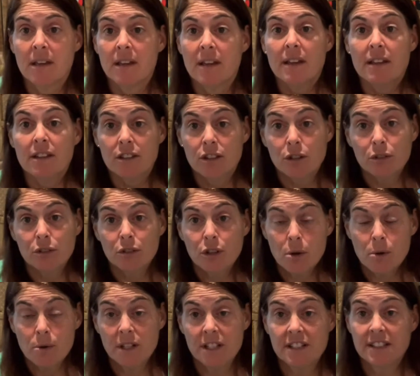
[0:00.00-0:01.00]
you'll
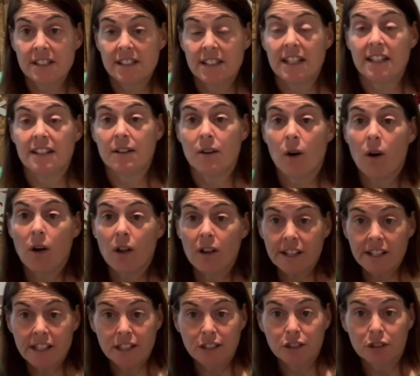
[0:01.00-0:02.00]
notice in all the
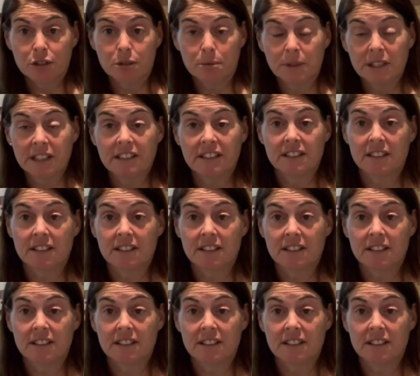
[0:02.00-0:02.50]
instruments,